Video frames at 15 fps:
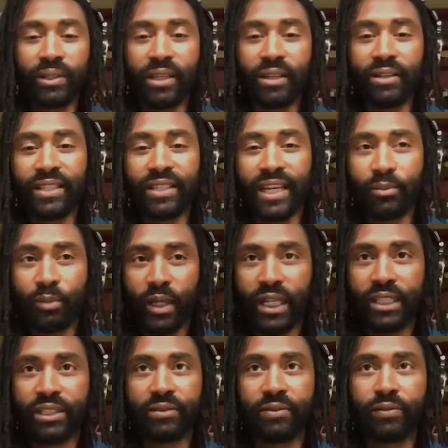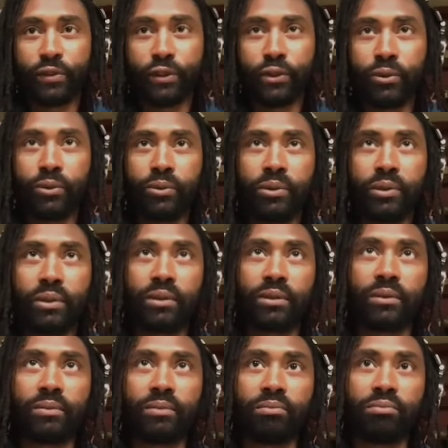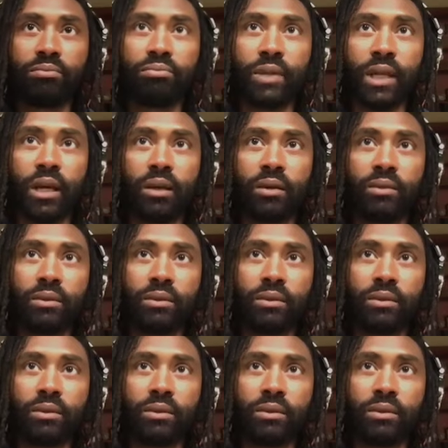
all the time, yes. Food, no.